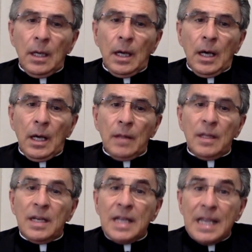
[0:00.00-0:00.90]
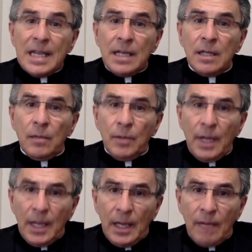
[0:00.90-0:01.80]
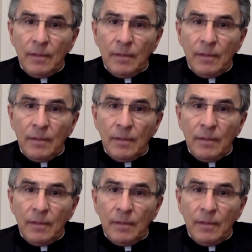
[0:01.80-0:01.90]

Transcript: uh, the need that we have,